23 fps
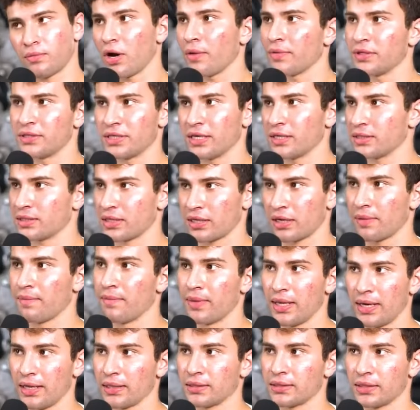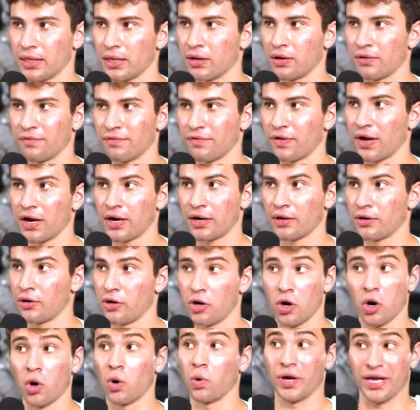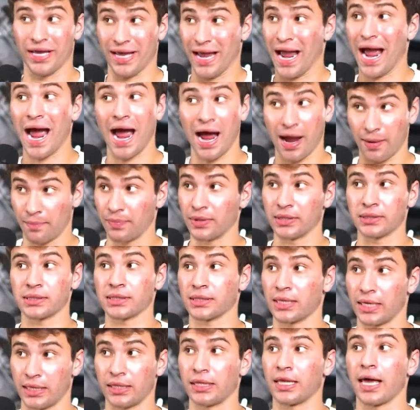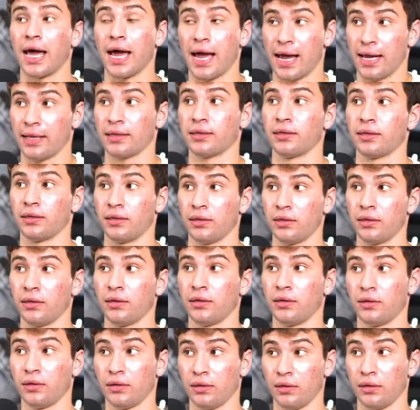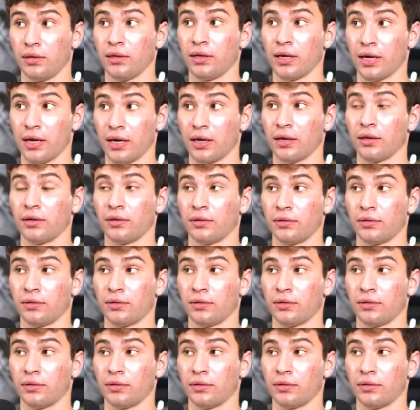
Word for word: Probably takes like a minute to get on fire. No, it happens like that. Yeah. Yeah.